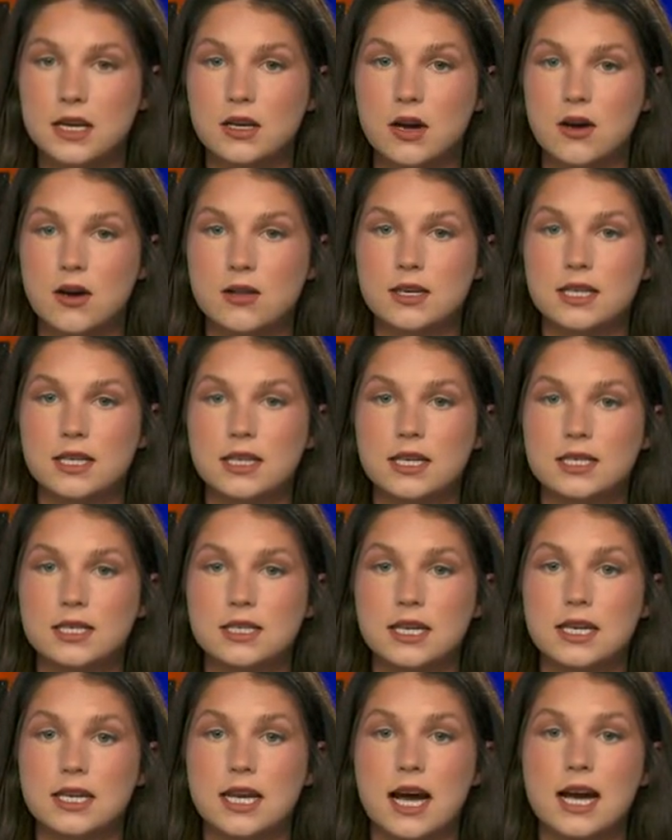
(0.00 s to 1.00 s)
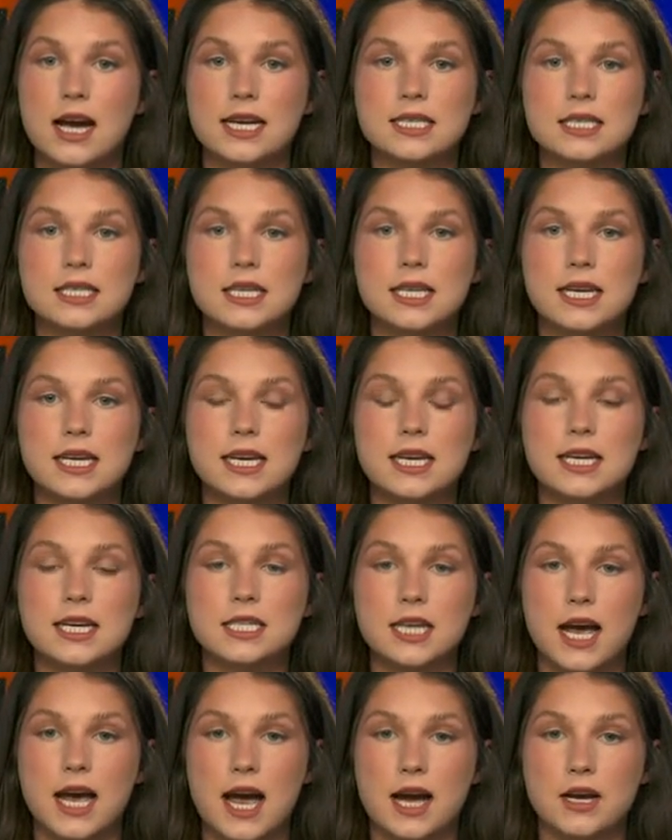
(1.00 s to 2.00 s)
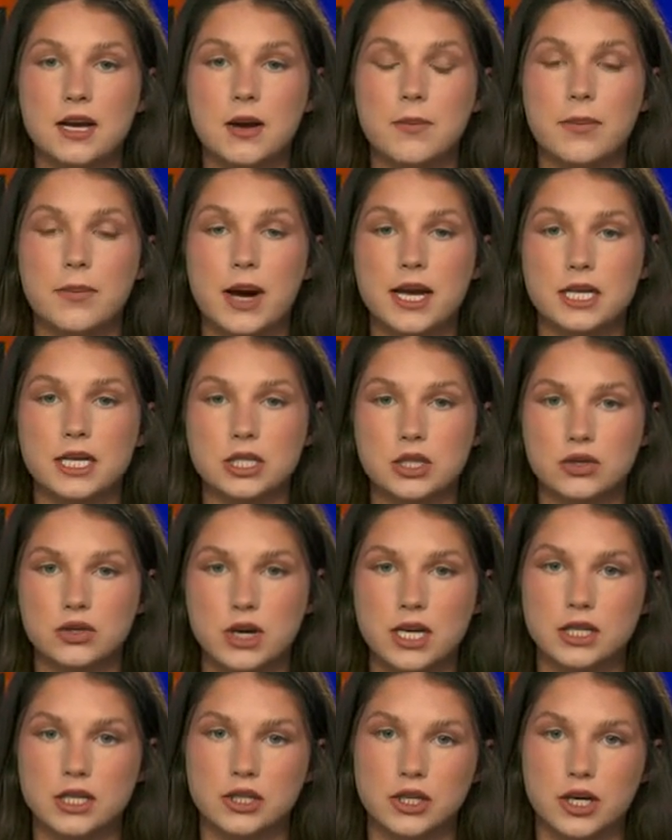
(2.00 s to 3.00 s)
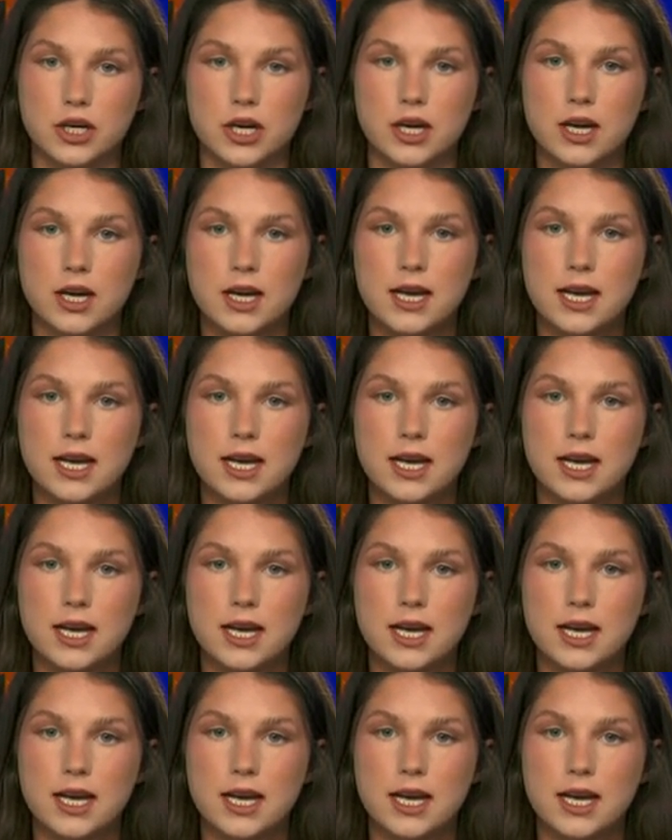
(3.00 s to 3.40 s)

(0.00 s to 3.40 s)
calling this an isolated attack by a stranger.